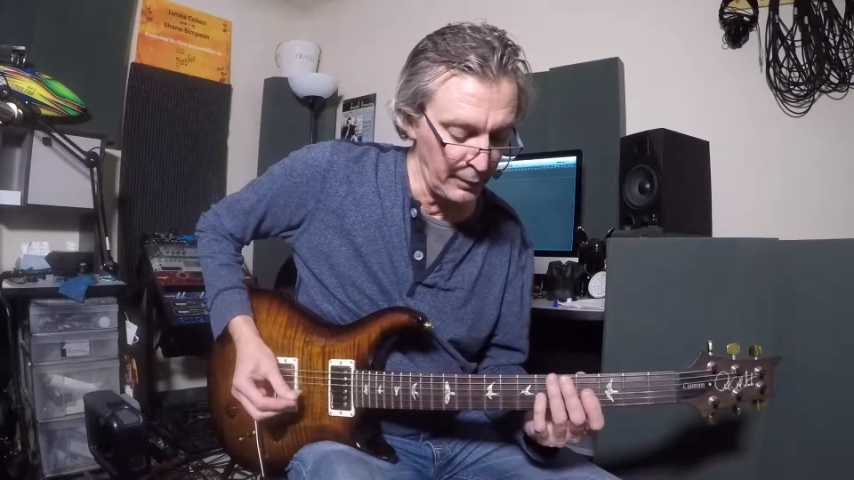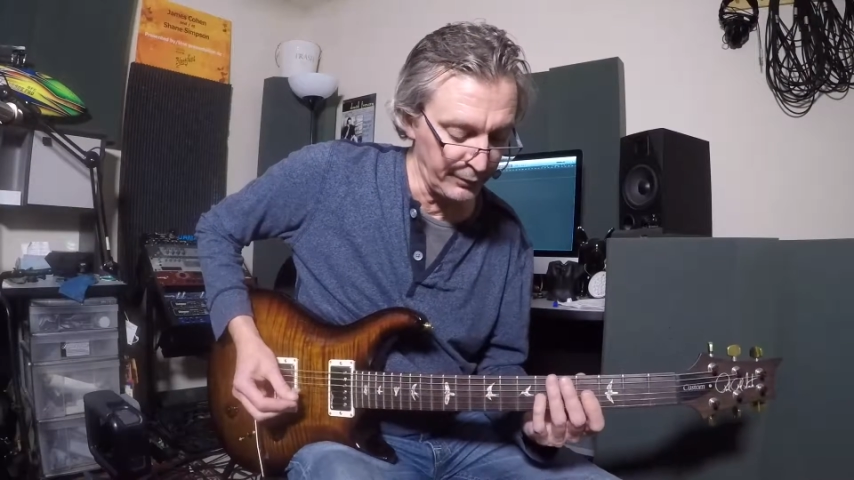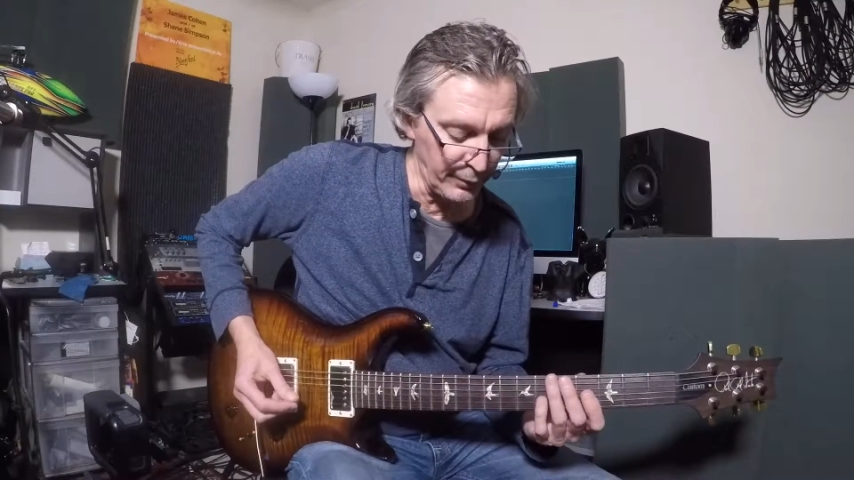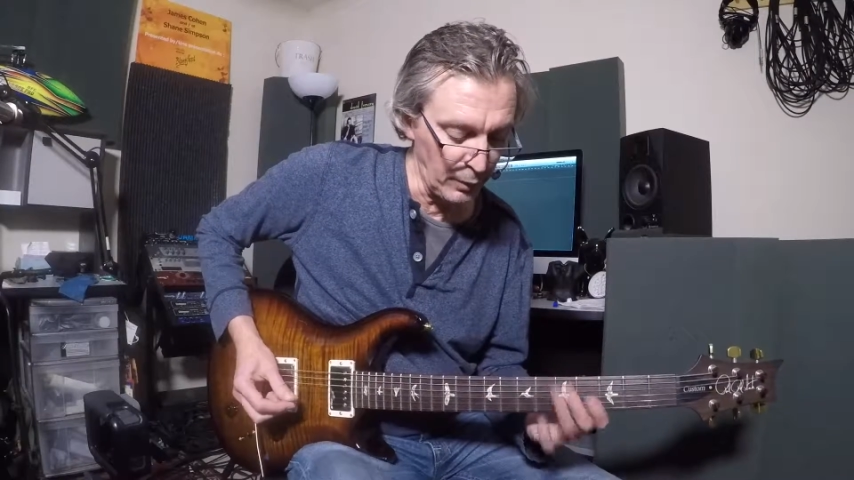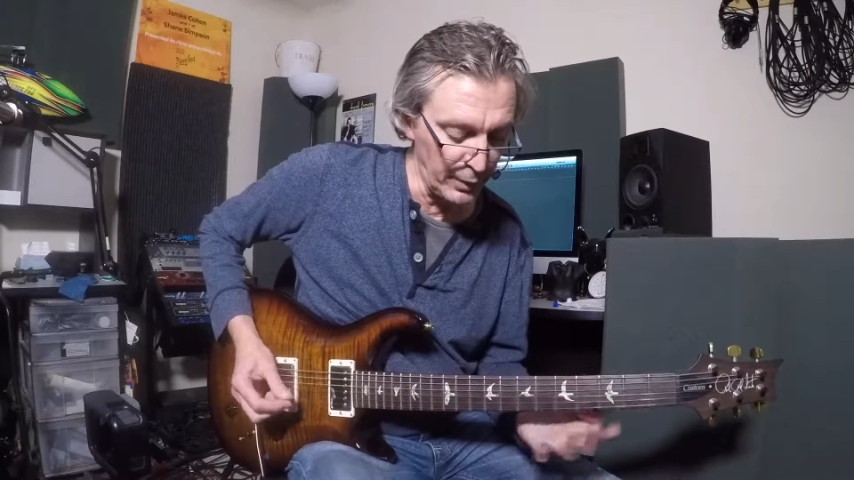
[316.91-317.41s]

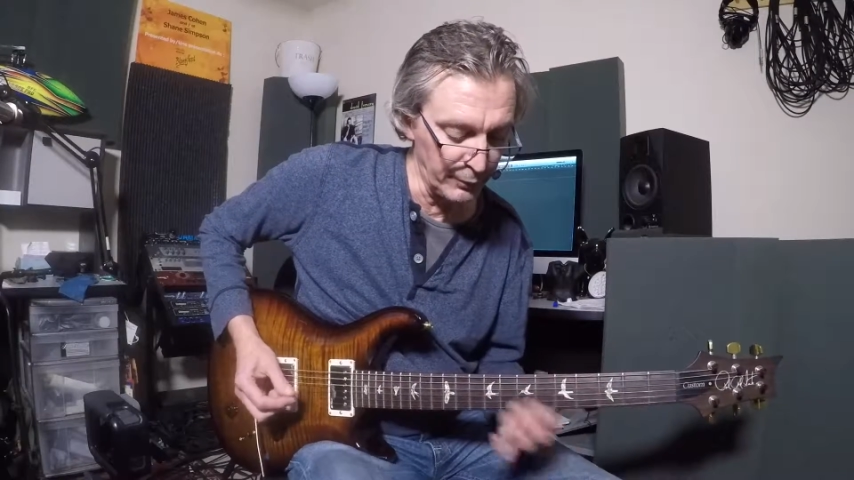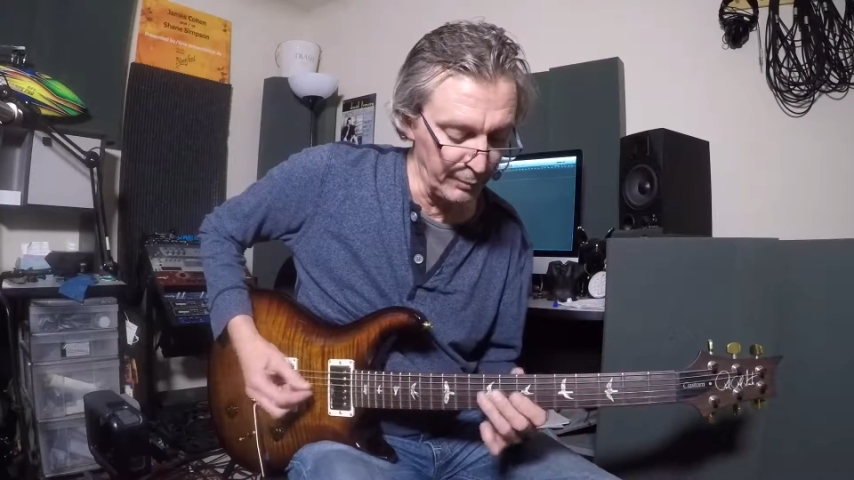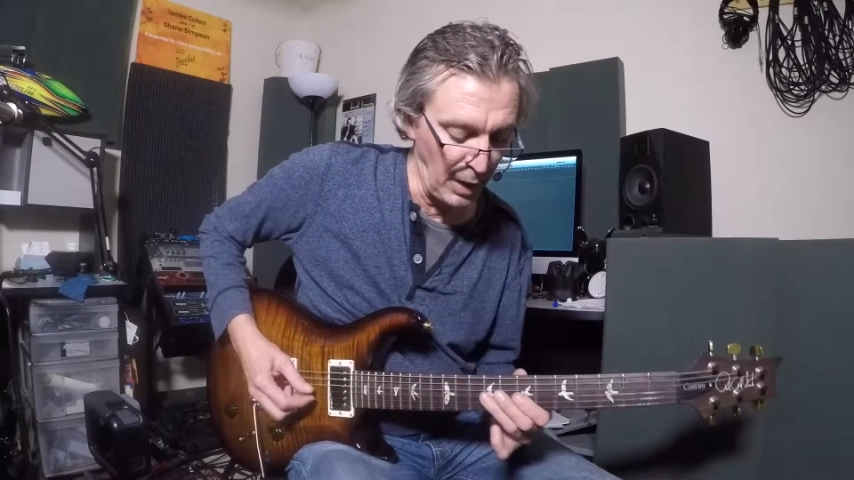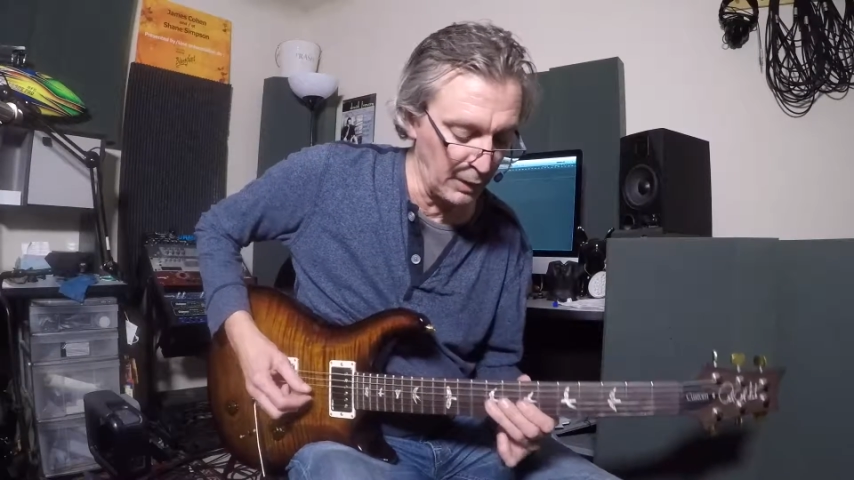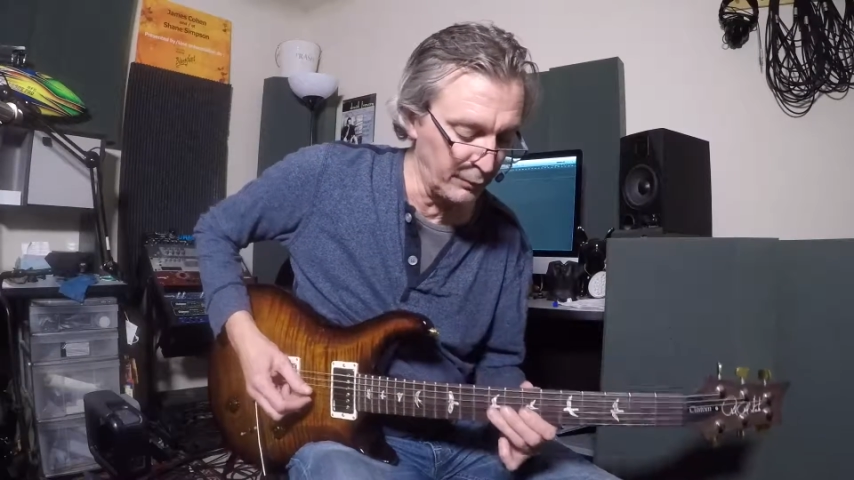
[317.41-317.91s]
So here's
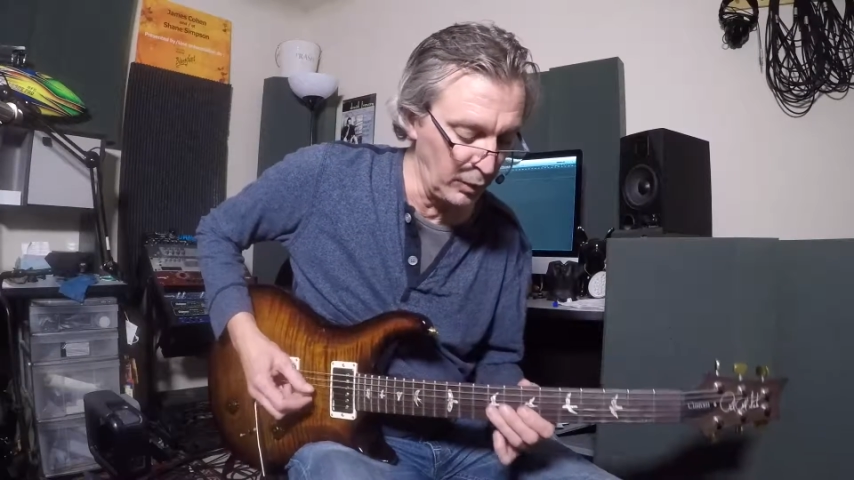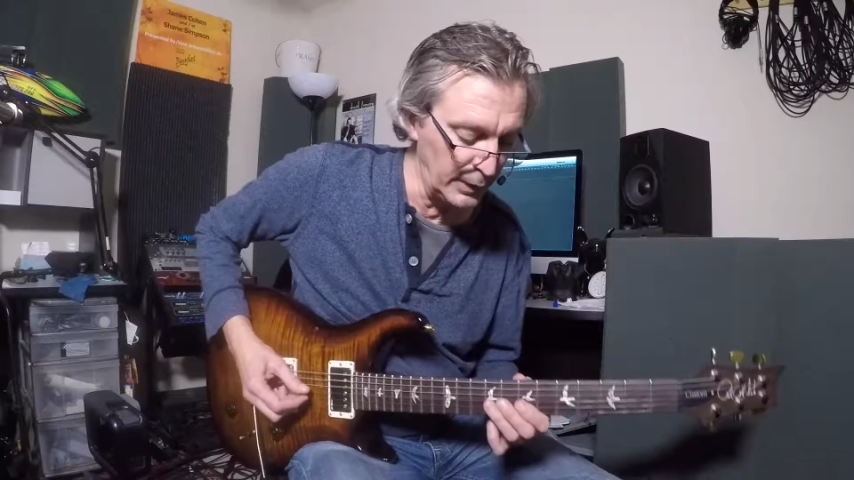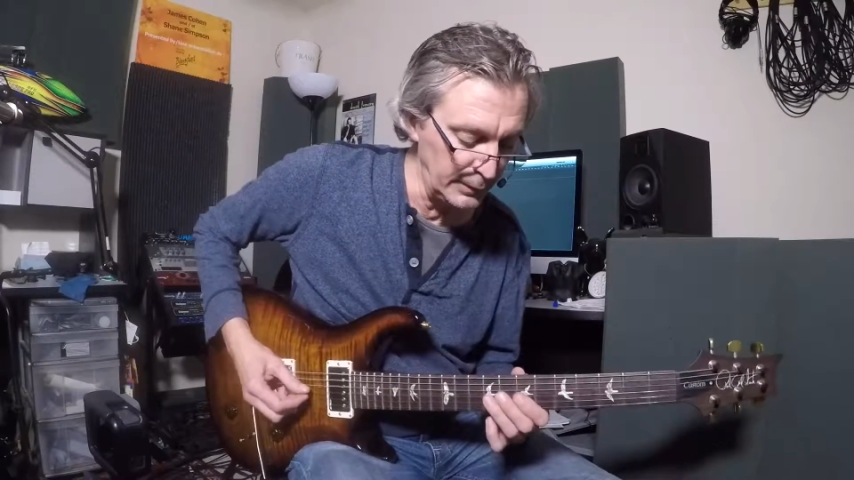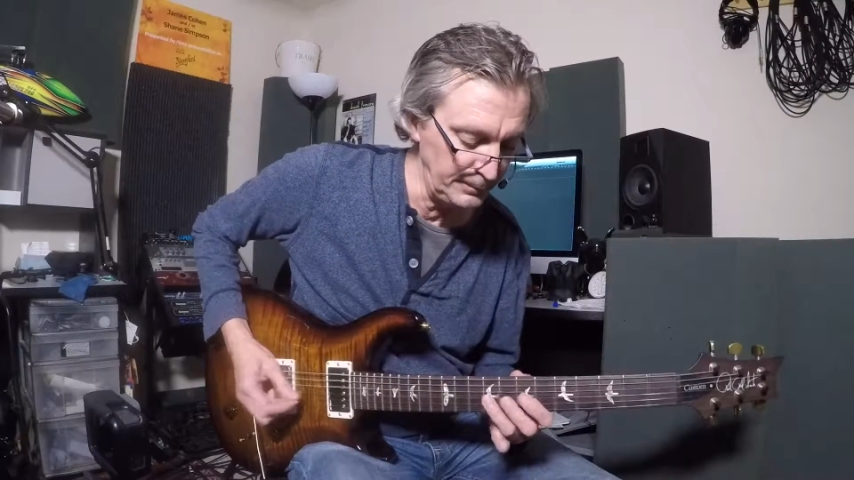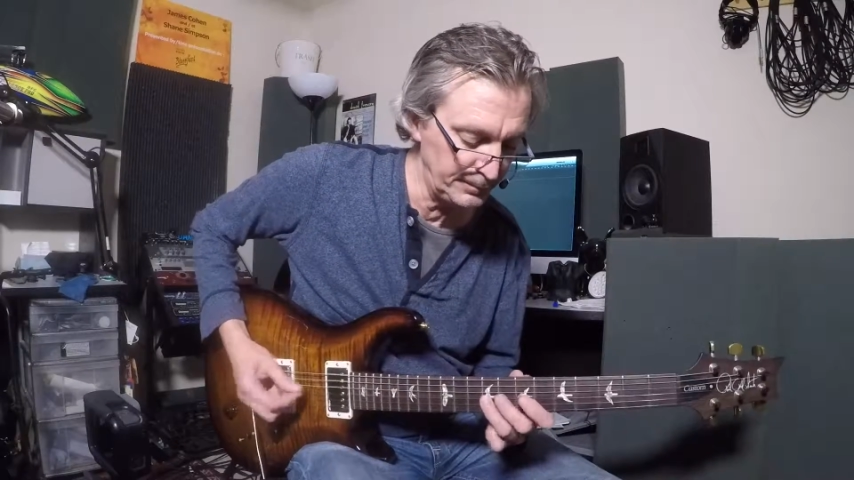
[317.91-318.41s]
box
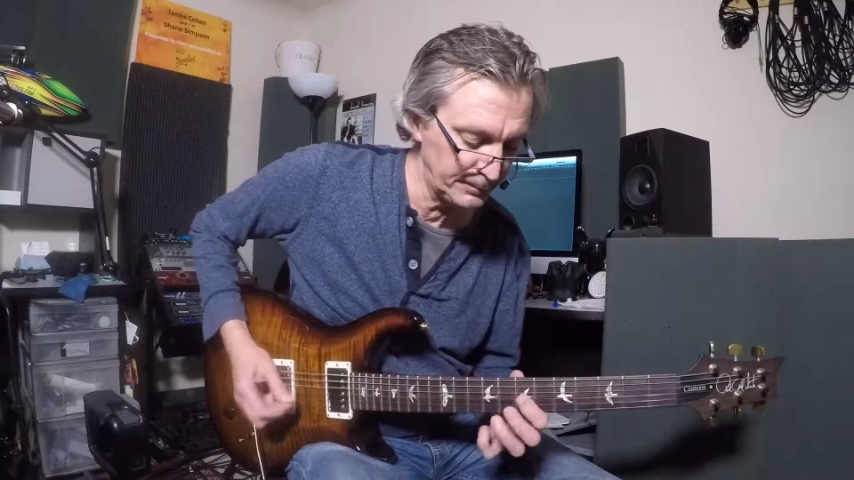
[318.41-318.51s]
1